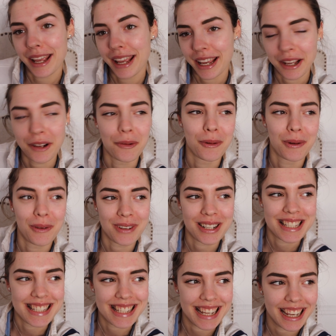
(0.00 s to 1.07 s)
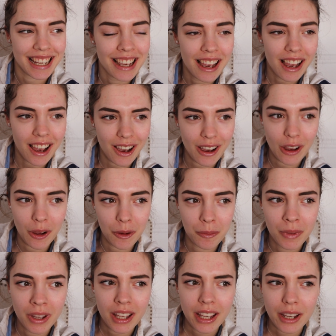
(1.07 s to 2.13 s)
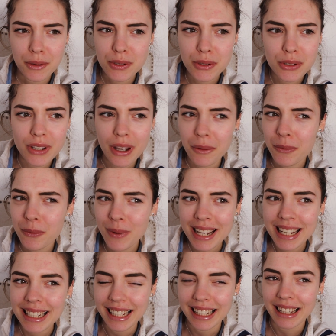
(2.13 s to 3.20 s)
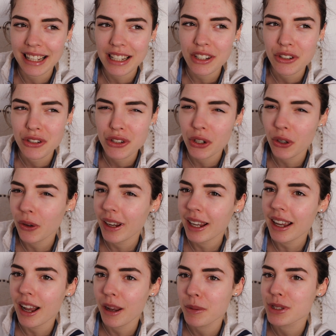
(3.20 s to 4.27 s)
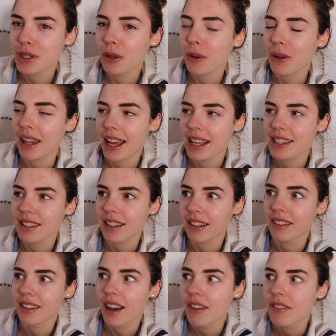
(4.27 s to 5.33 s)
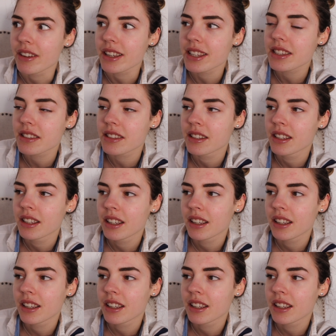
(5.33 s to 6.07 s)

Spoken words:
in all honesty. It was also, weirdly, like, during, I was a lot less, like, nervous